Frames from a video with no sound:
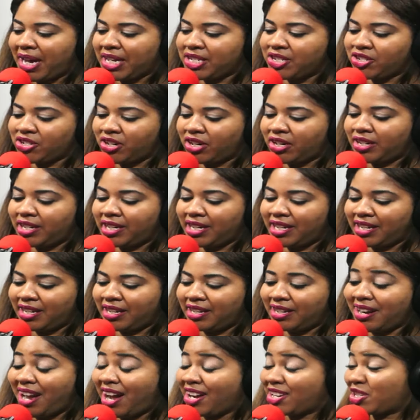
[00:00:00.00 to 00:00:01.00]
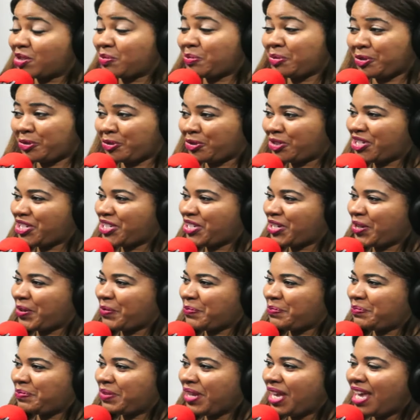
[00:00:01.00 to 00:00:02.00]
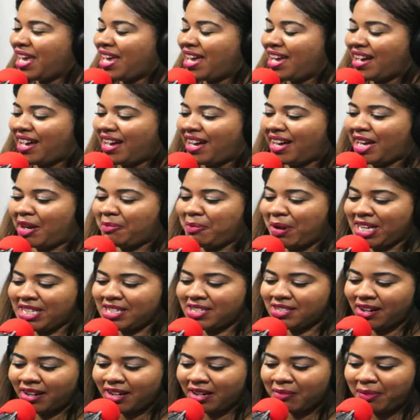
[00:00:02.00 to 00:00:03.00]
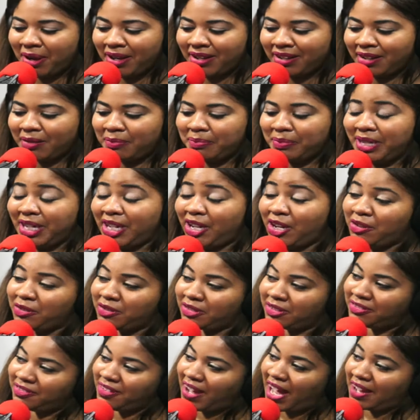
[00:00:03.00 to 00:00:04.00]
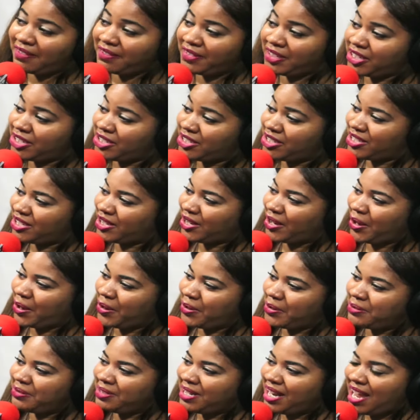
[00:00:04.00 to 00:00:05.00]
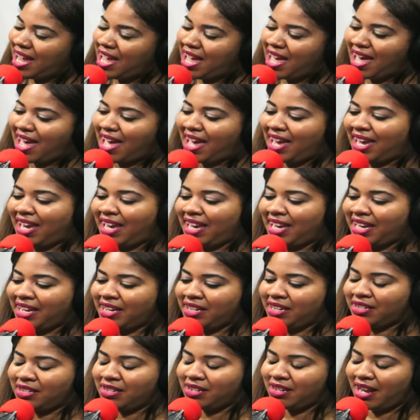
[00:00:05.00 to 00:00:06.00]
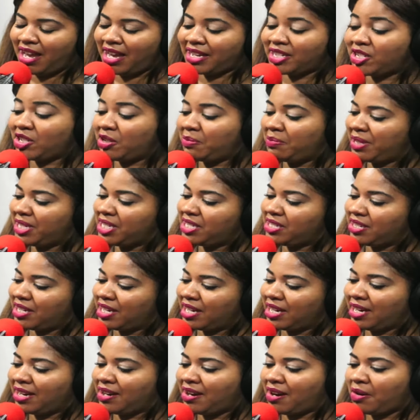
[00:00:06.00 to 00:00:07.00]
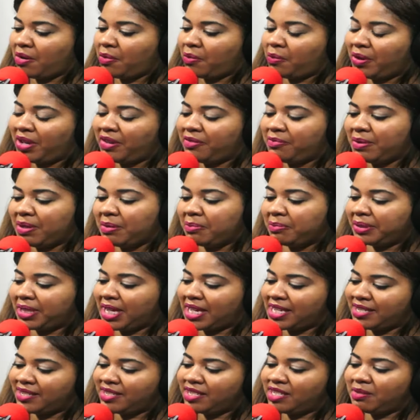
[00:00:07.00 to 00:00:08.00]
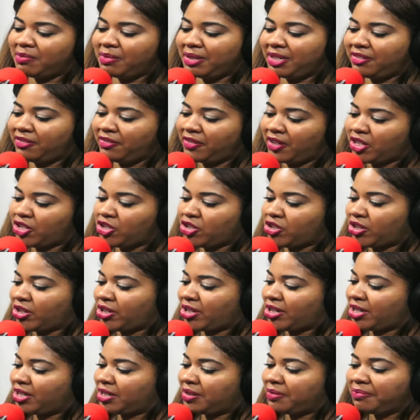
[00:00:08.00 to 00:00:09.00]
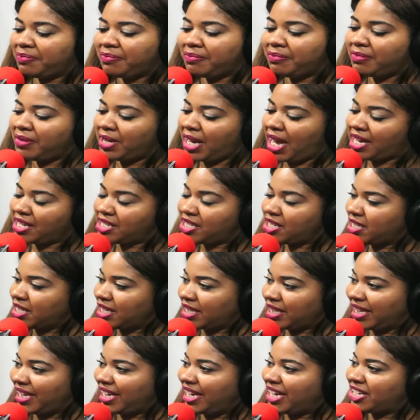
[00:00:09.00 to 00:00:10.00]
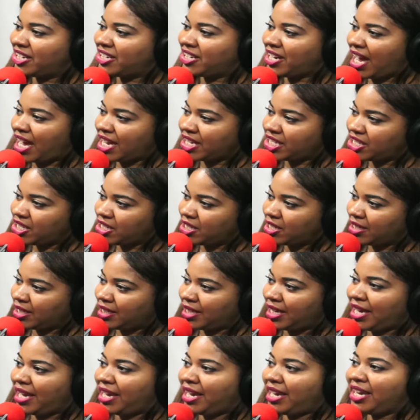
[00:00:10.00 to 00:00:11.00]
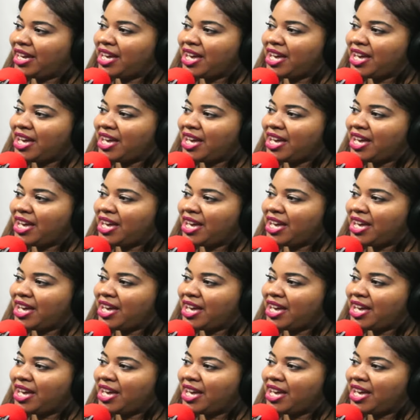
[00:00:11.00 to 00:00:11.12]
journey in entrepreneurship. I started my company over 5 years ago. And as you mentioned, we've been blessed to be featured nationally, internationally,